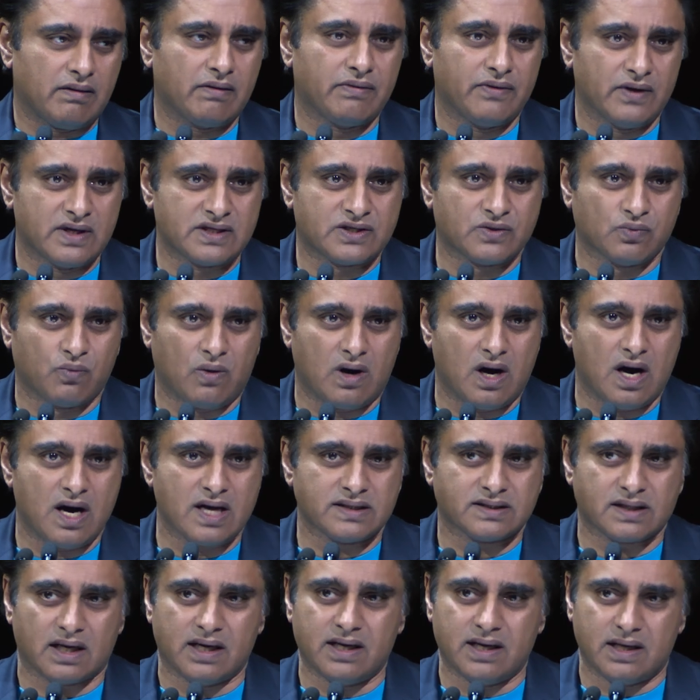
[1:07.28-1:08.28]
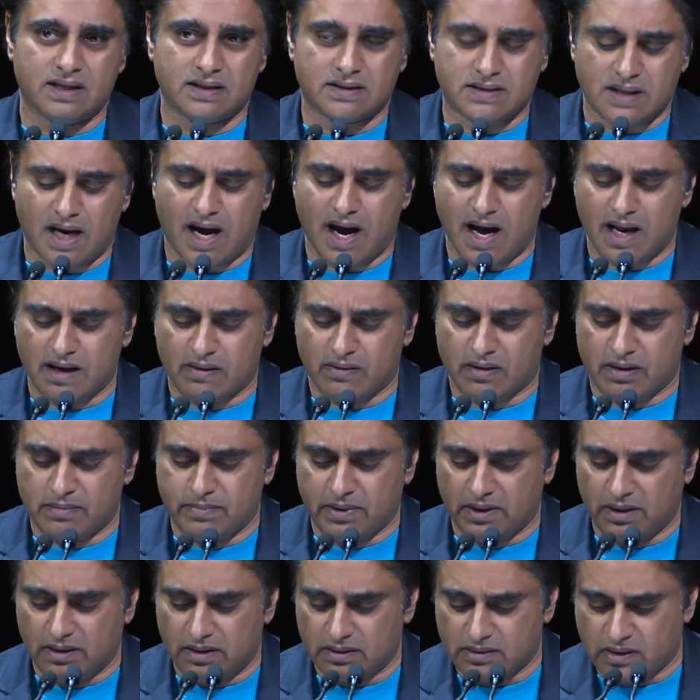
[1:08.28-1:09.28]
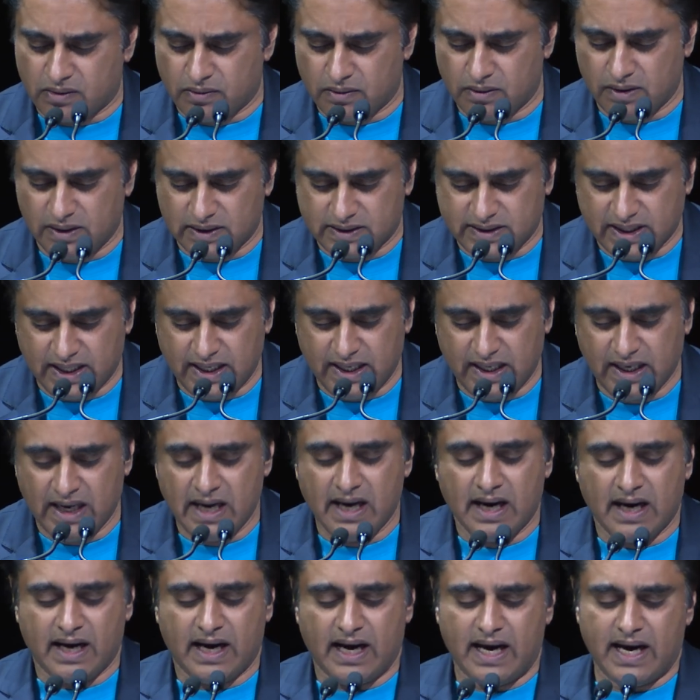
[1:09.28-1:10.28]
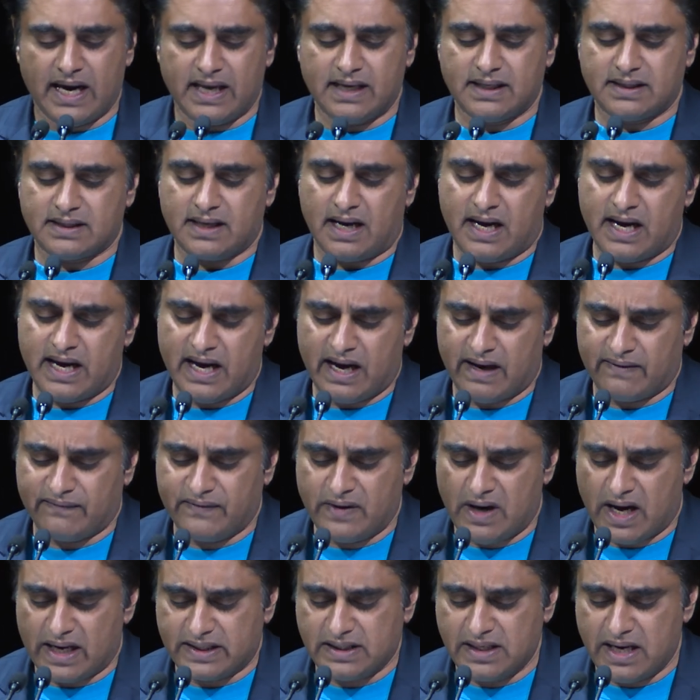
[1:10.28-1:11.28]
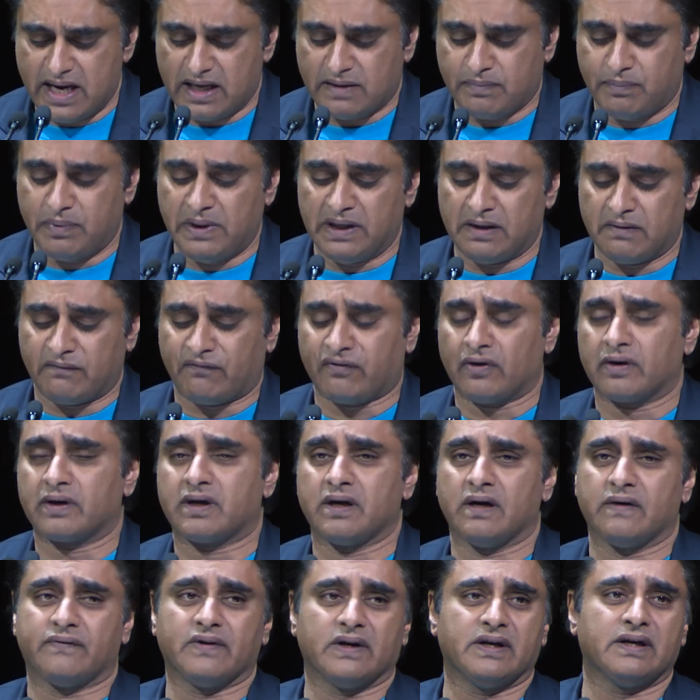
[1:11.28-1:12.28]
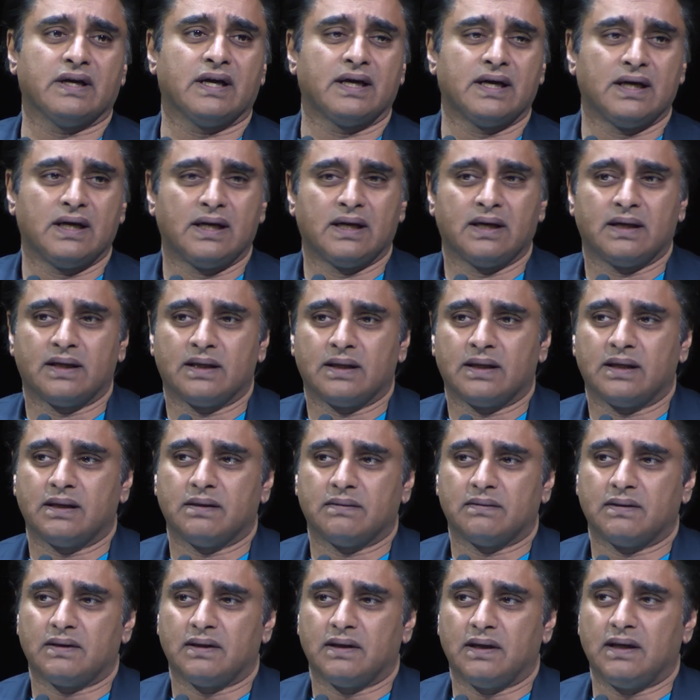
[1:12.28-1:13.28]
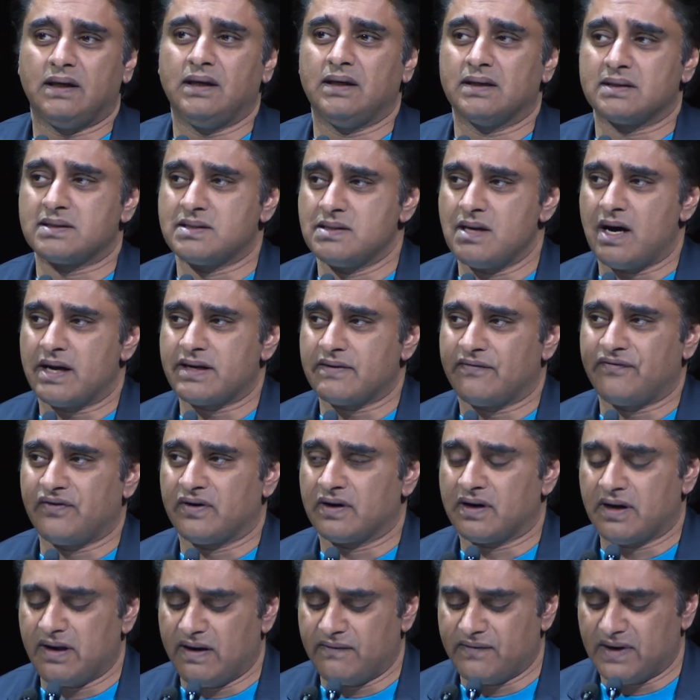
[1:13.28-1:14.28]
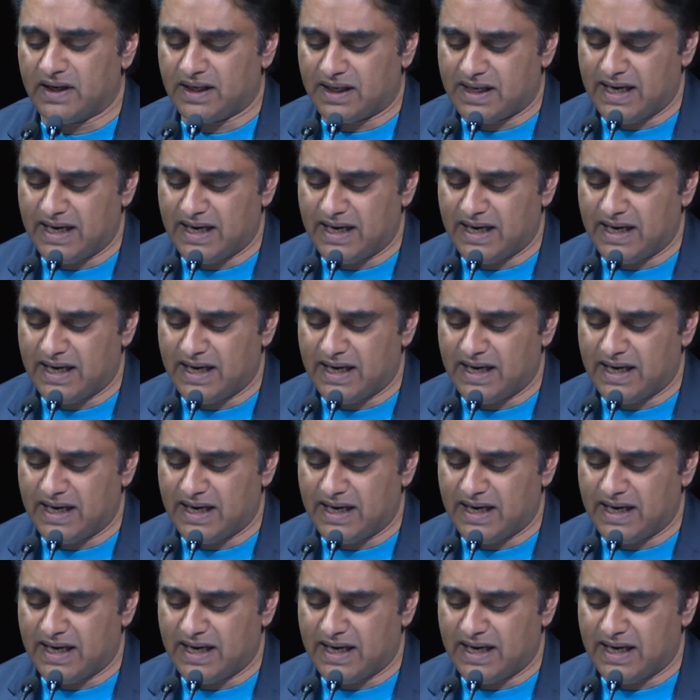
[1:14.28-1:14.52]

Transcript: This was an intolerable cruelty, and I have not yet been forgiven. He is not a forgiving